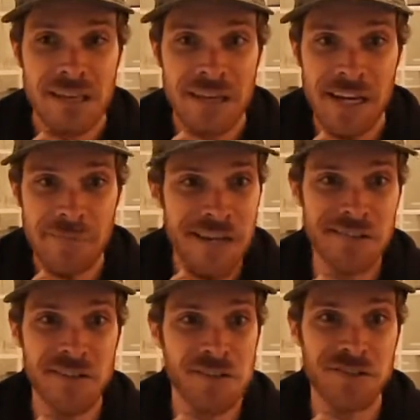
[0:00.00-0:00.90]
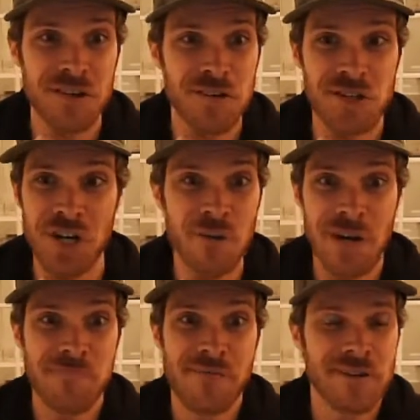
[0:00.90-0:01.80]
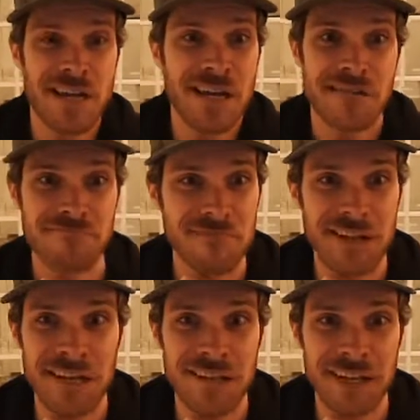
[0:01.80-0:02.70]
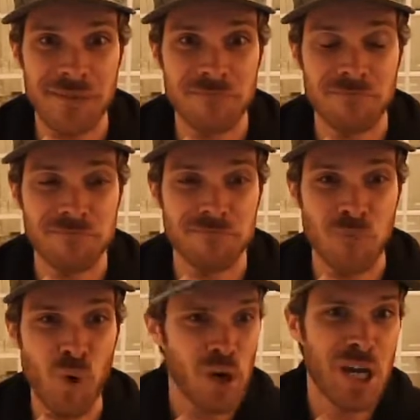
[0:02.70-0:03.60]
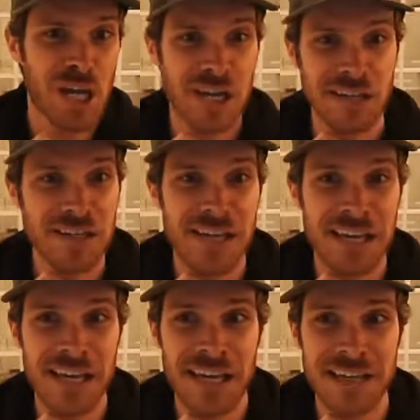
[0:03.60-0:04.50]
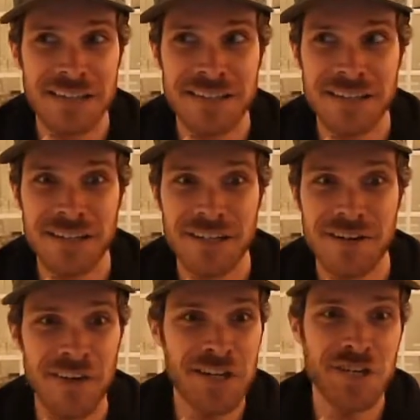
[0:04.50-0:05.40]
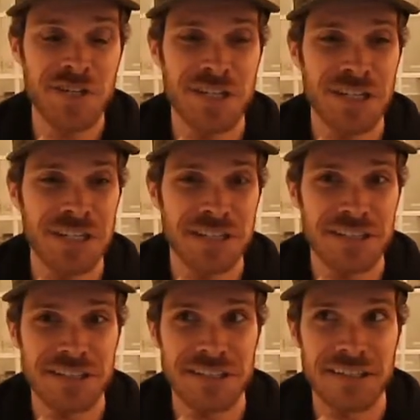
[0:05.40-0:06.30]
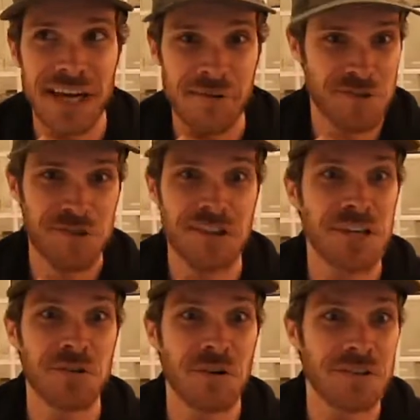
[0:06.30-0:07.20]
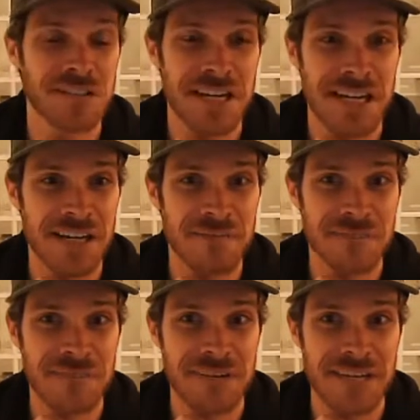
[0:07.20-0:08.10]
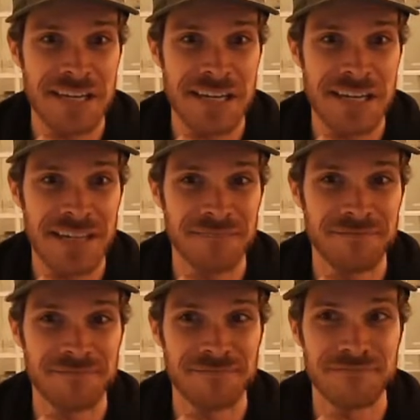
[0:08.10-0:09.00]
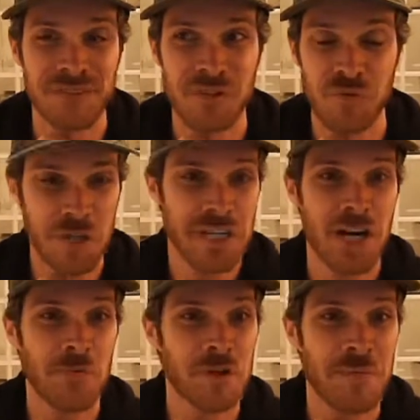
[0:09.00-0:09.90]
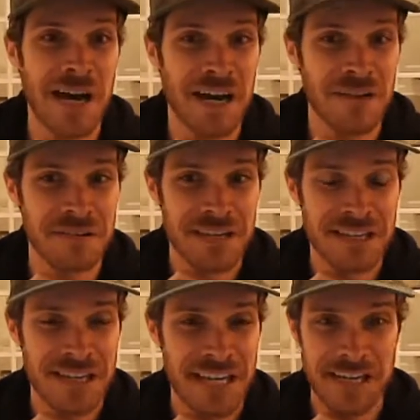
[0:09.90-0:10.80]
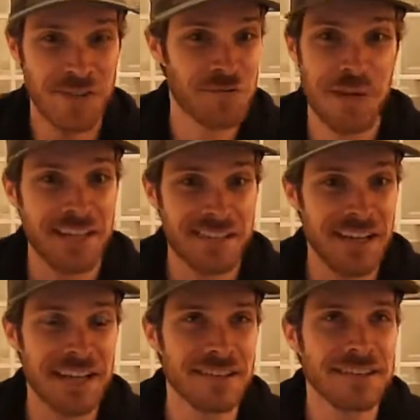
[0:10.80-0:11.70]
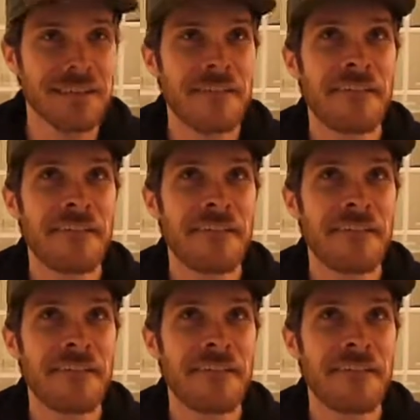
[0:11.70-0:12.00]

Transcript: I basically just started showing up every day and like working. And eventually I was just here all the time and really helping him out. And it just made sense.